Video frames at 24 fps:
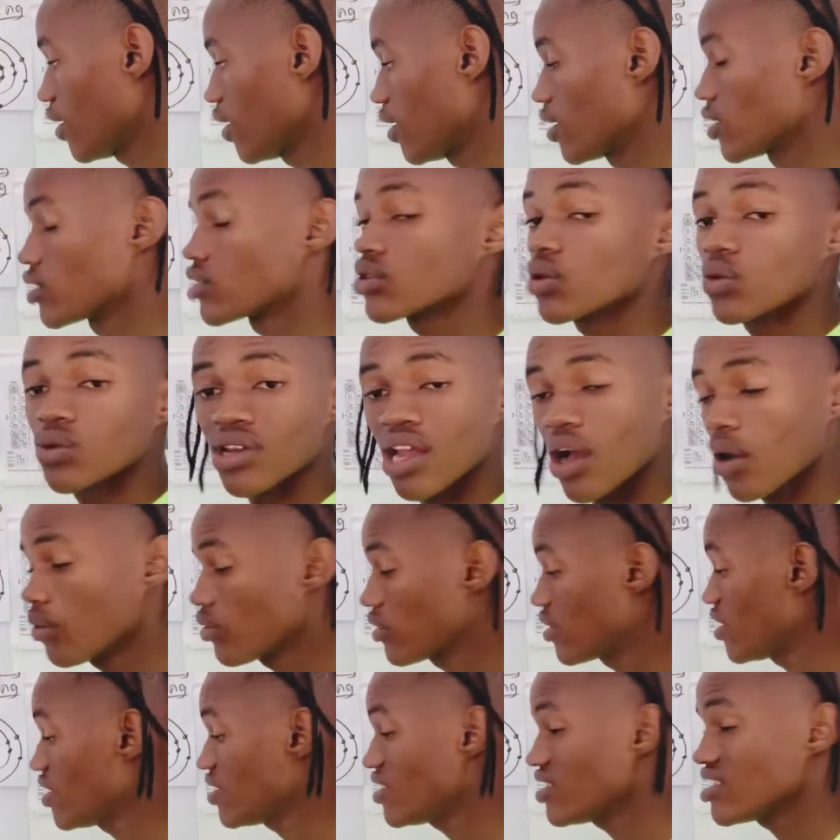So now
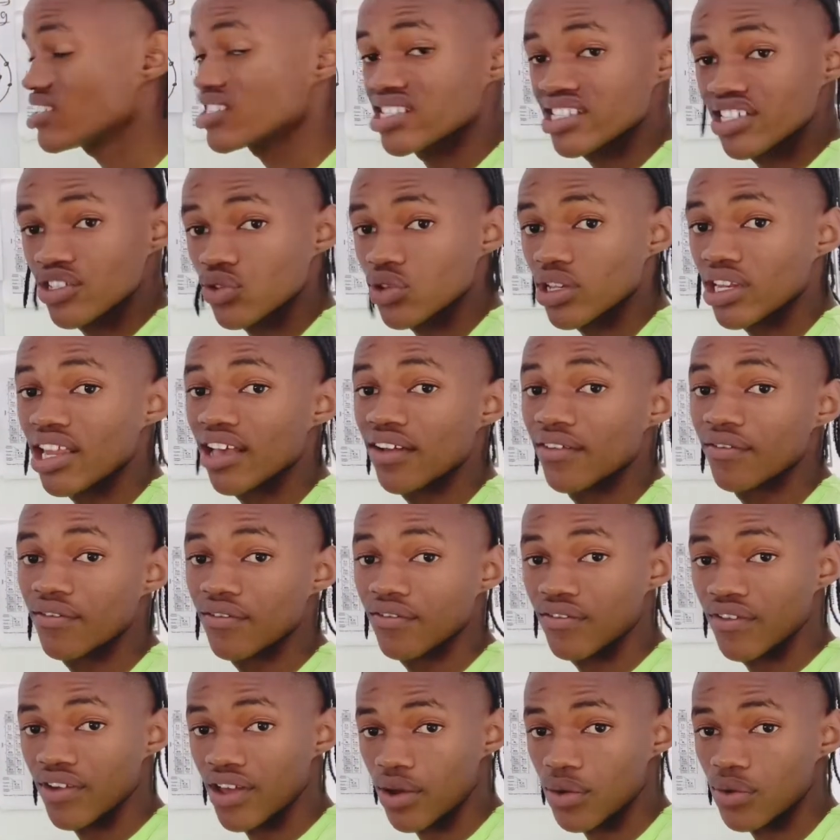this is literally a
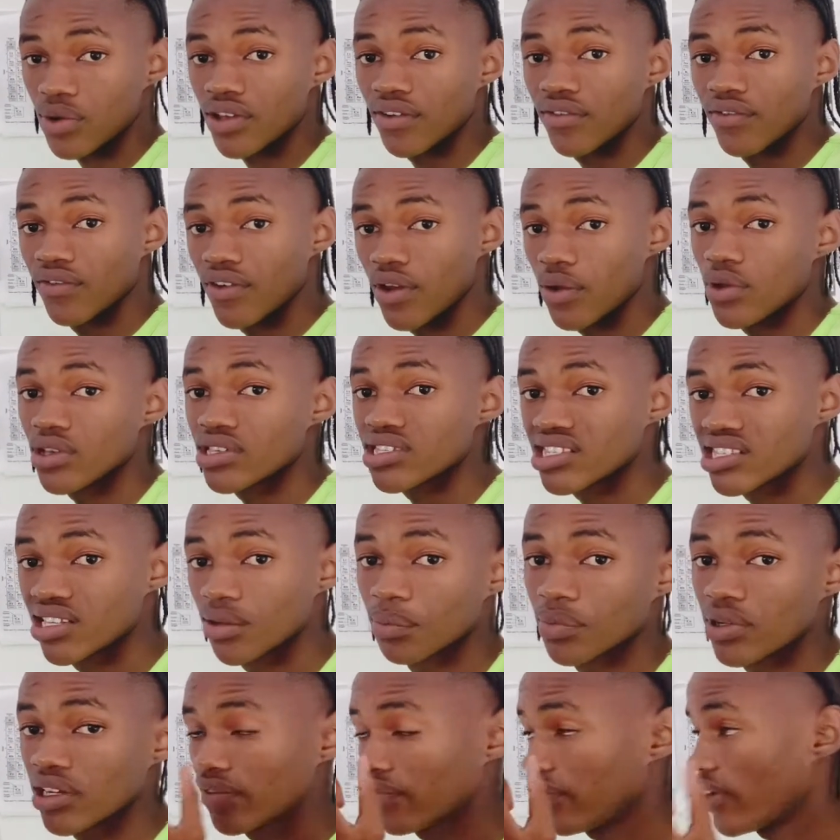very
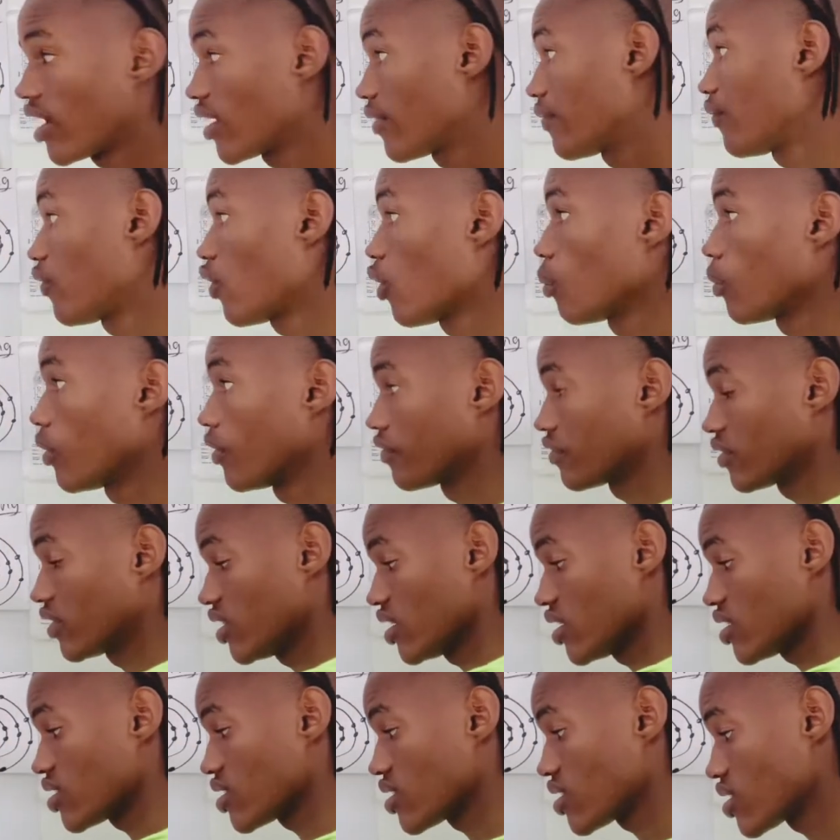simplified form of
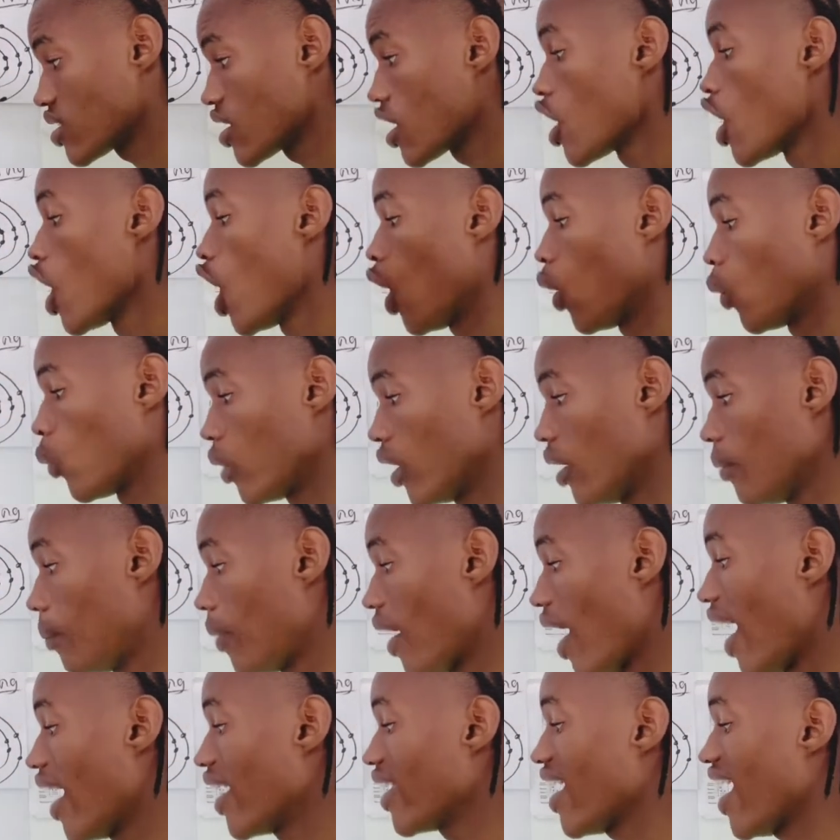this,
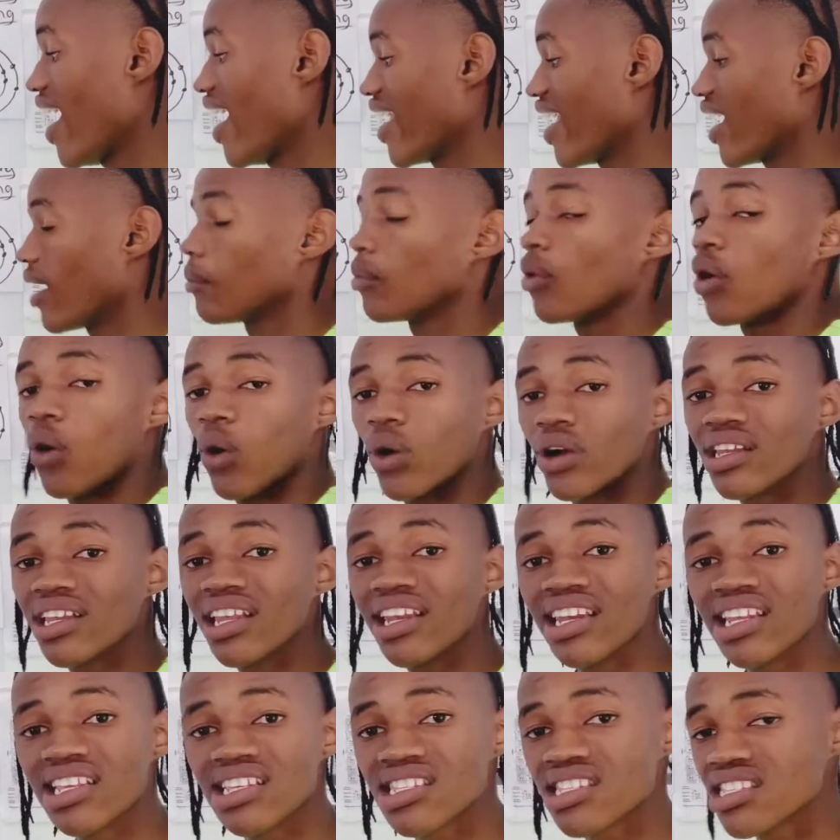whereby I am only
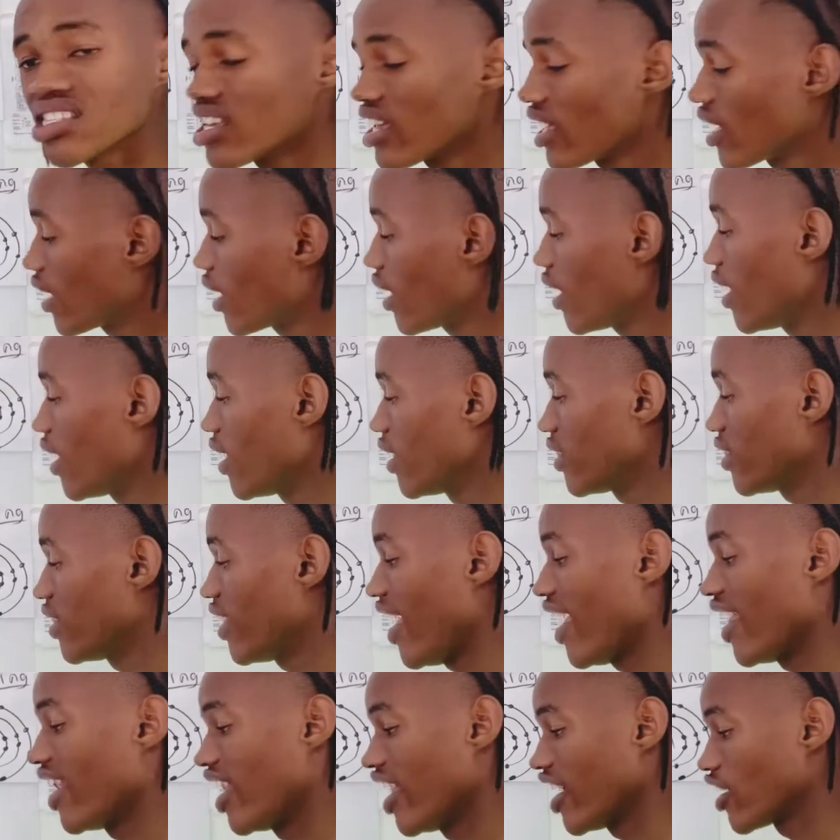listing the
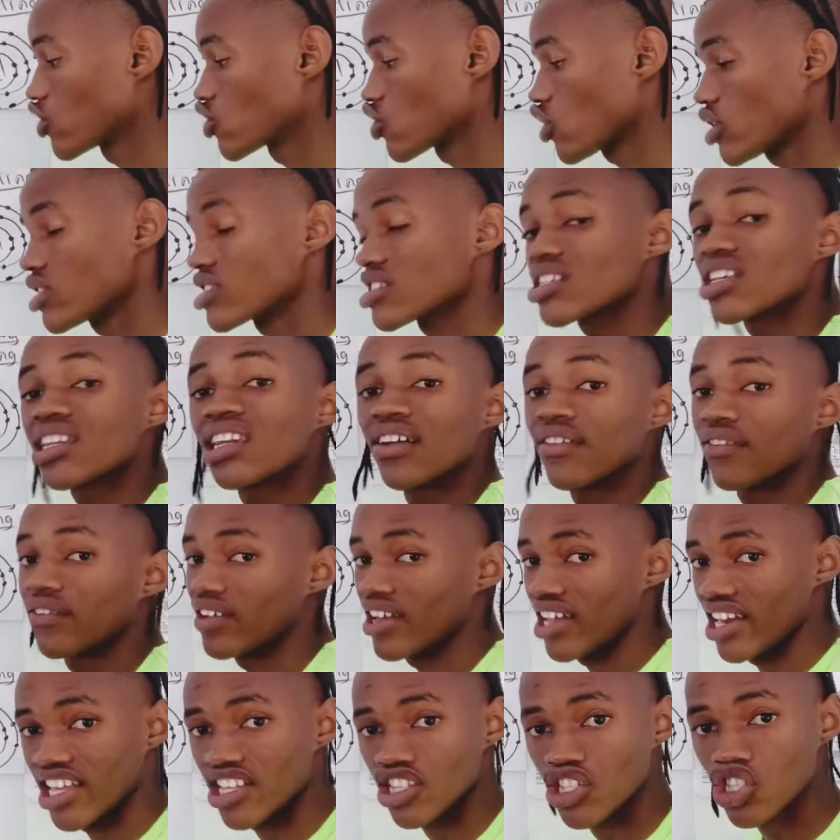electrons in the
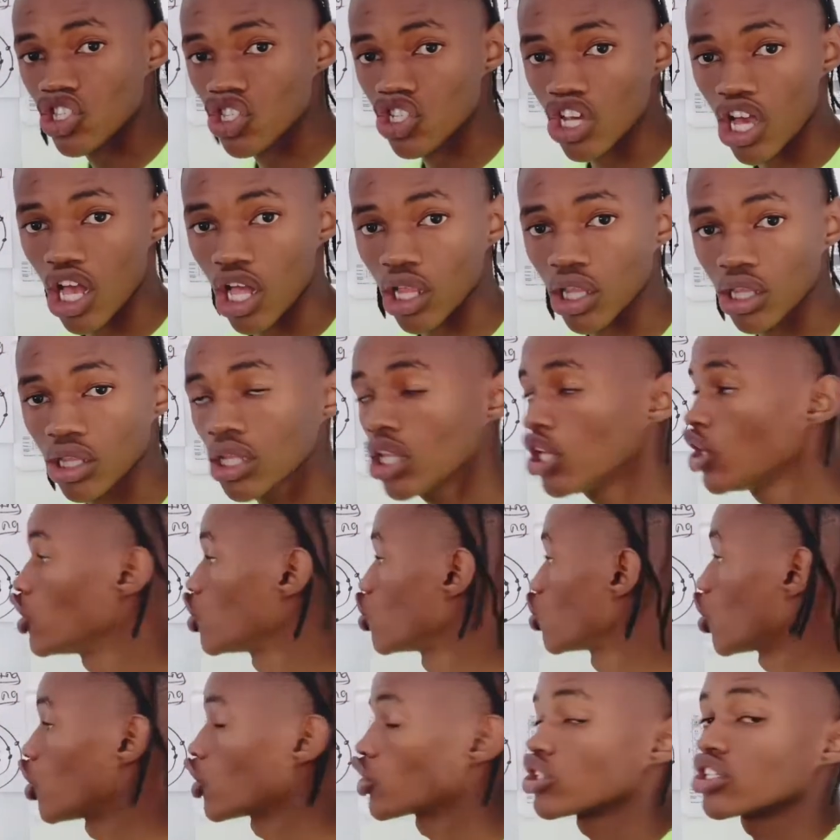valence shell,
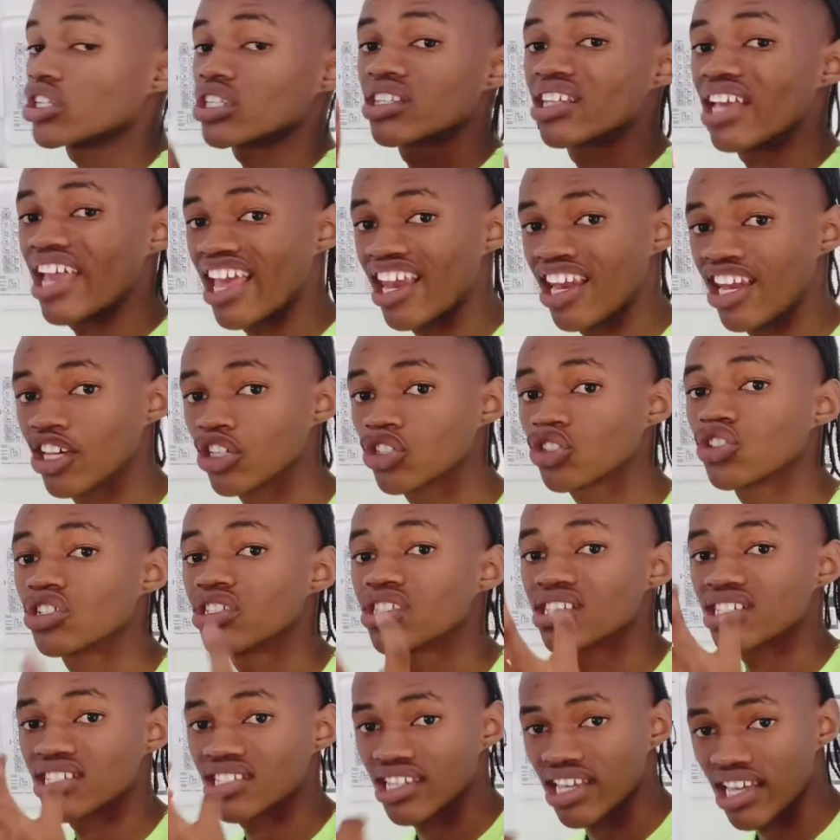not the
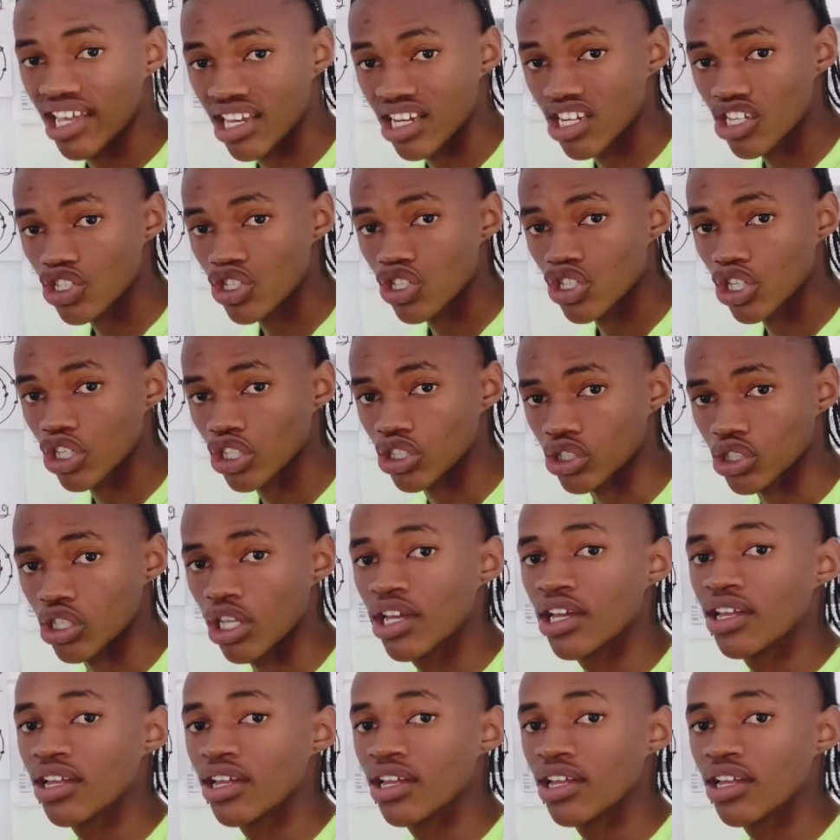electrons in the inner shell.